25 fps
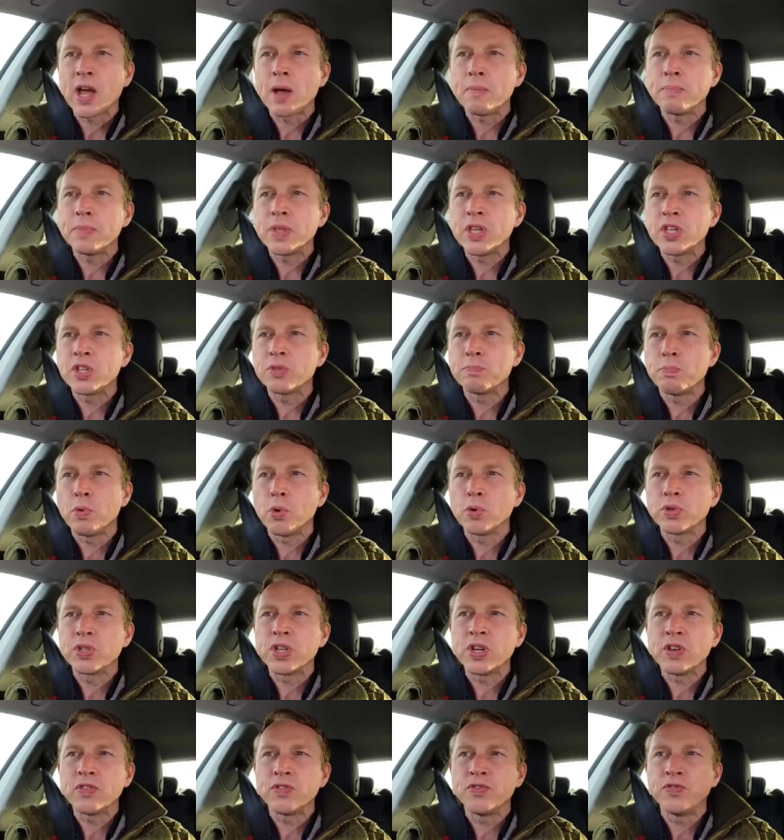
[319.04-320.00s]
come the
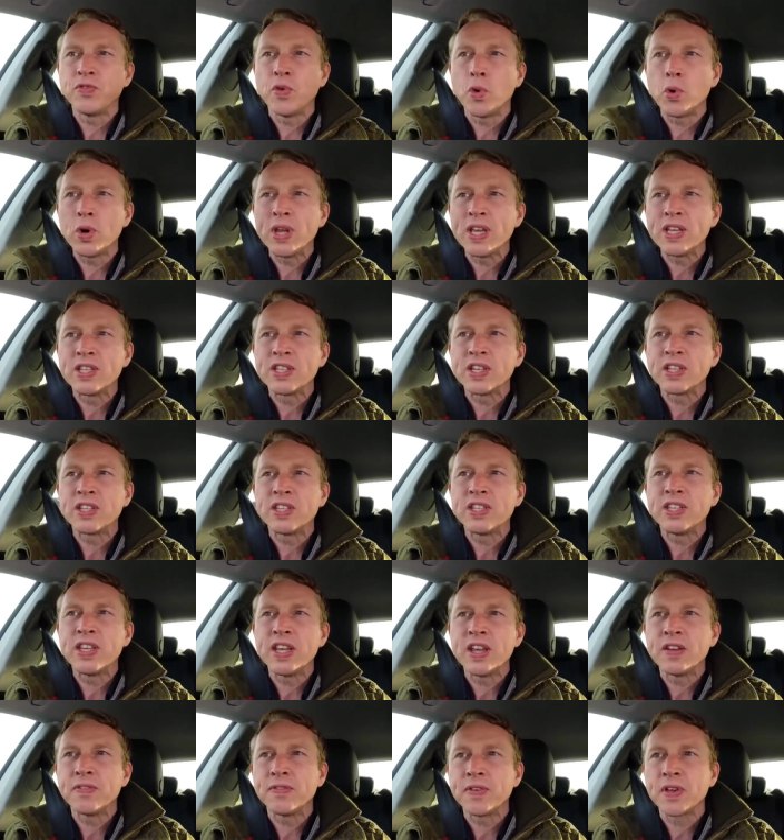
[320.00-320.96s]
sporting 4 litre
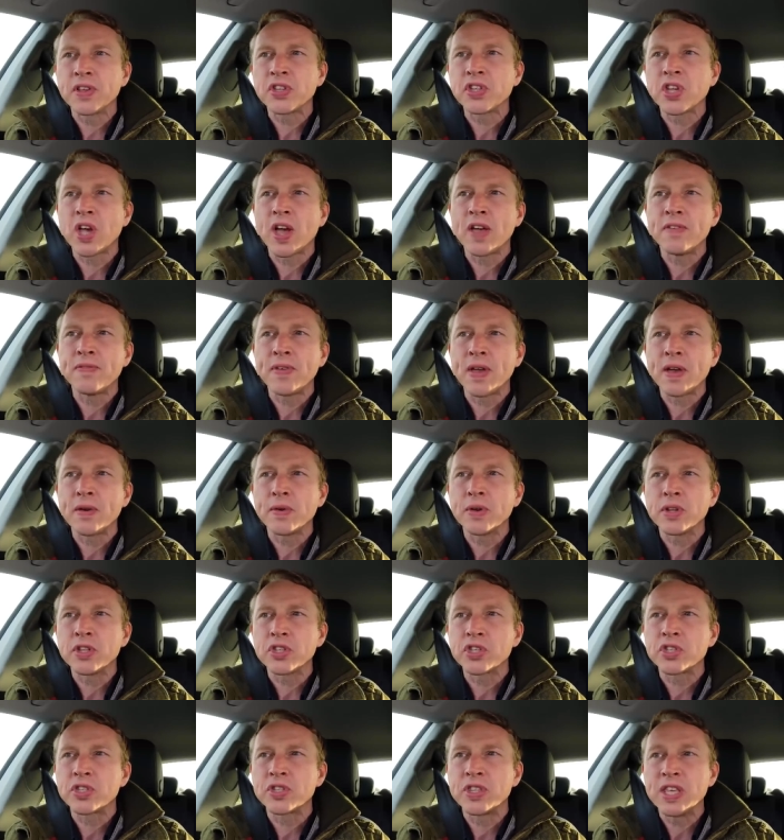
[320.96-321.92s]
TFSI
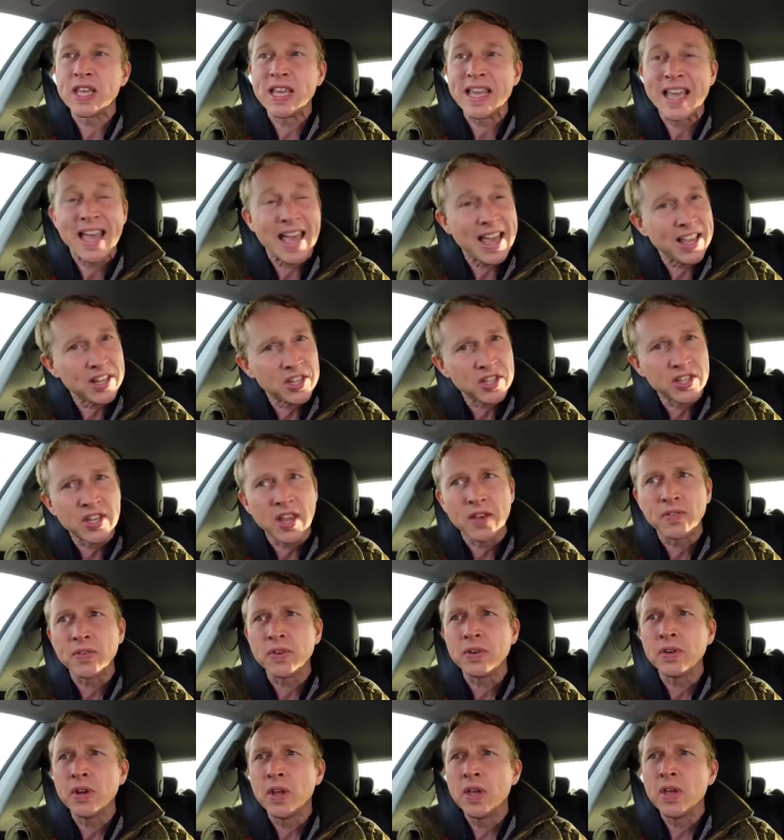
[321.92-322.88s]
variants, the
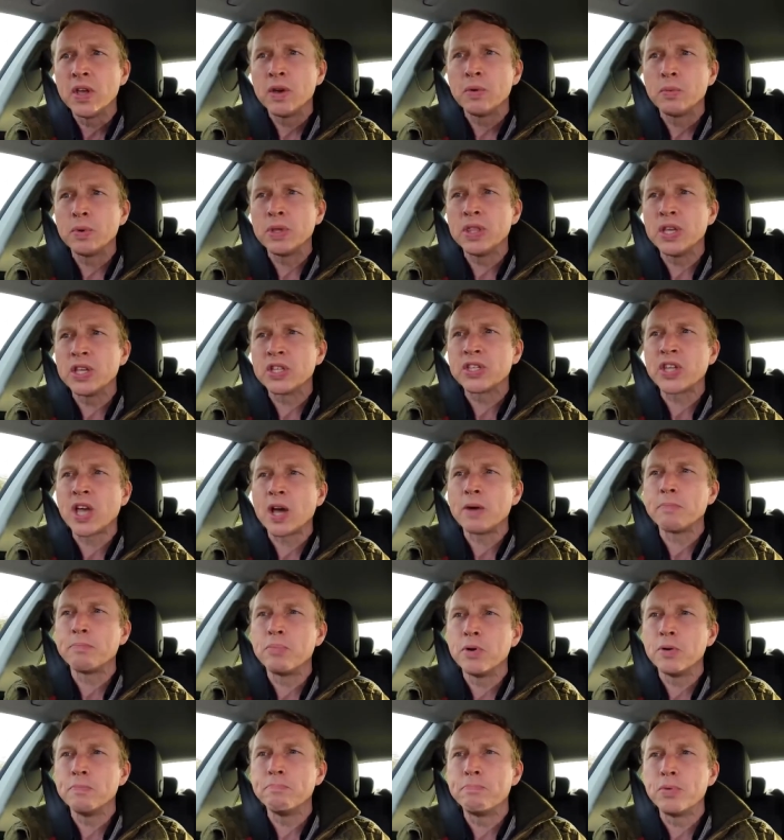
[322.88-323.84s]
S7, with its
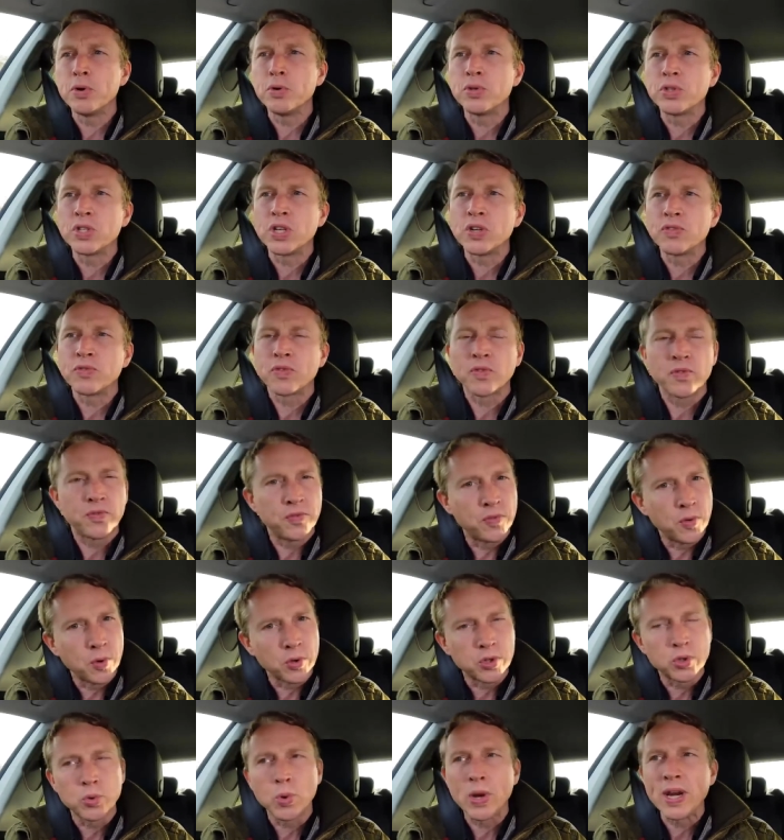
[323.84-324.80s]
output boosted from
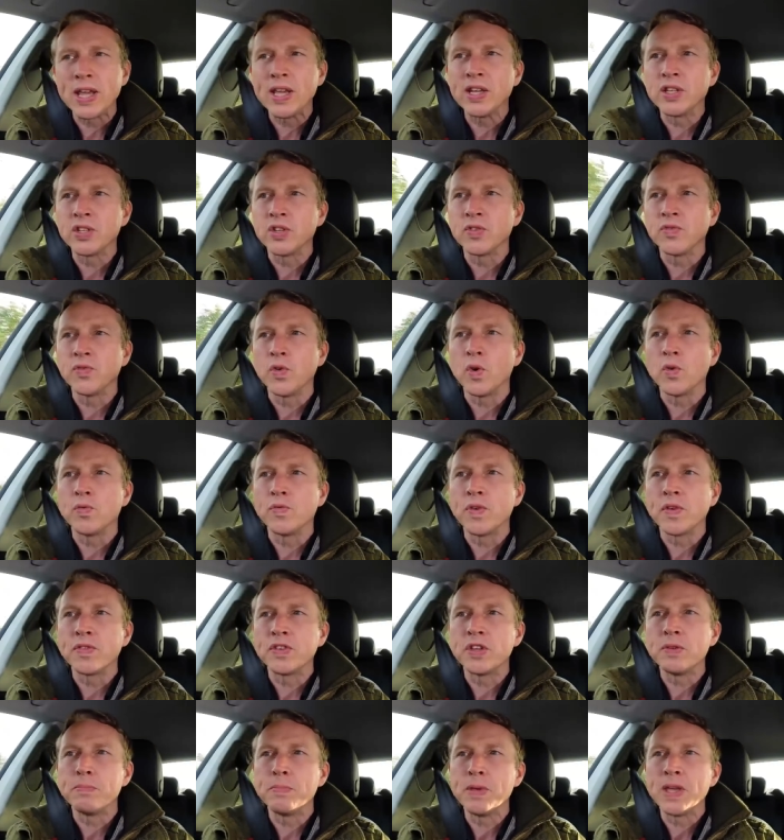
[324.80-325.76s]
420 to
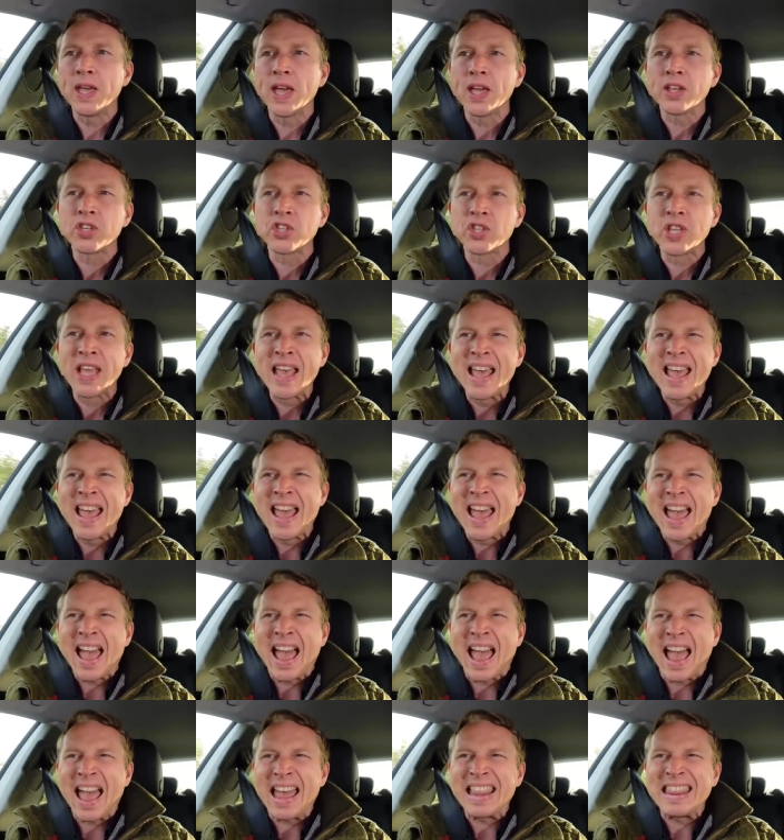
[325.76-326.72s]
450 PS,
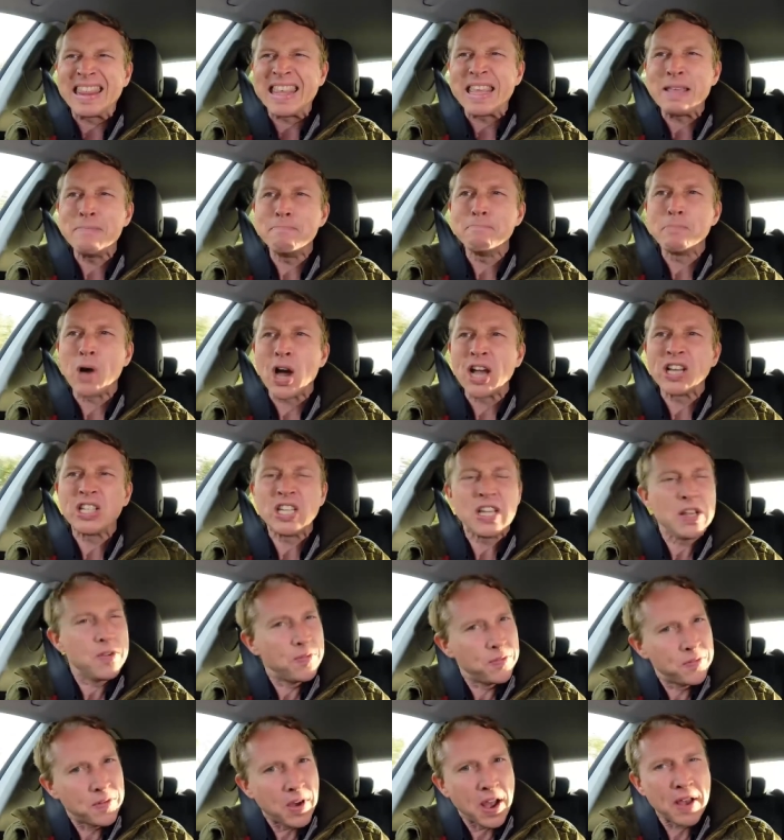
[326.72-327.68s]
and the
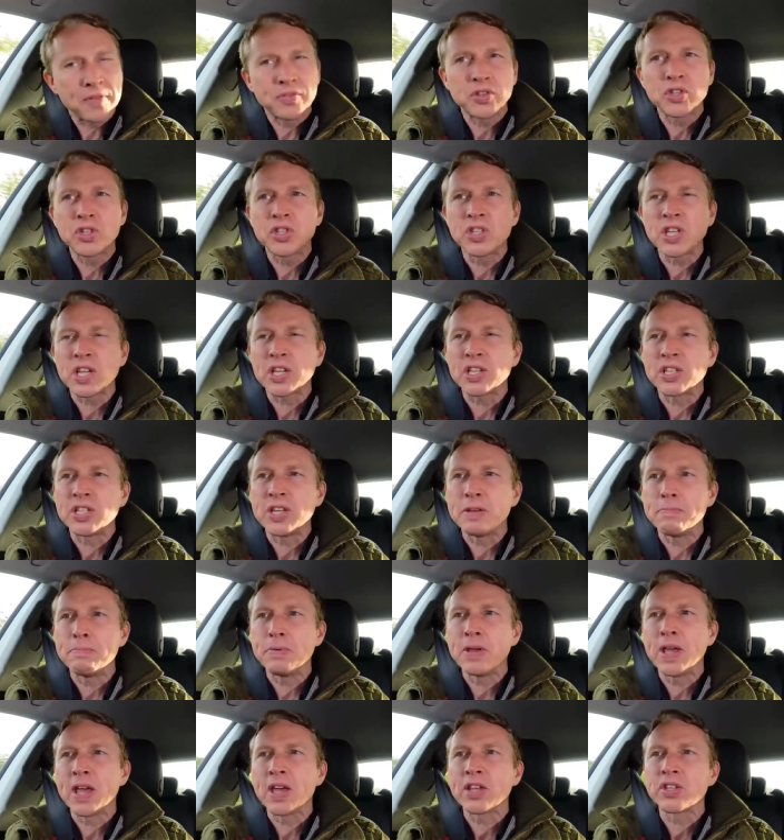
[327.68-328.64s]
mighty
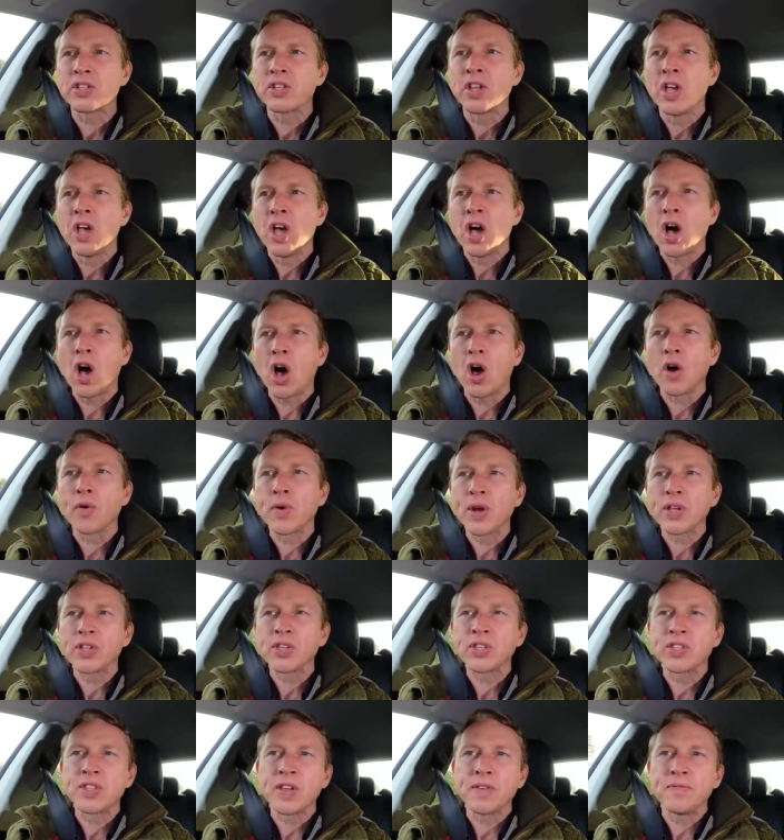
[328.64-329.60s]
560 PS
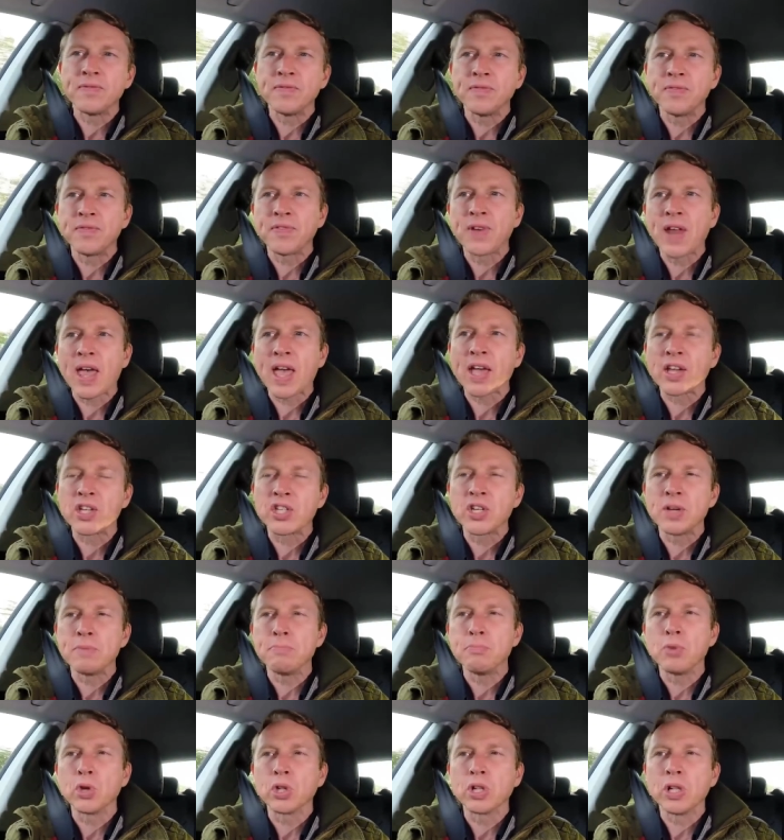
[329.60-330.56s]
RS7
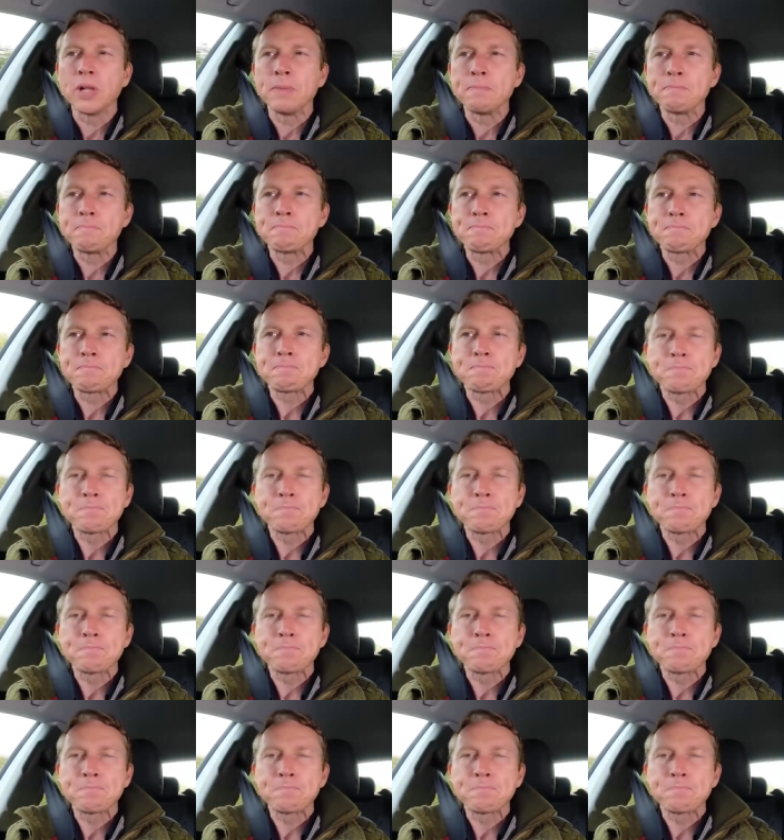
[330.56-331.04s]
flagship model.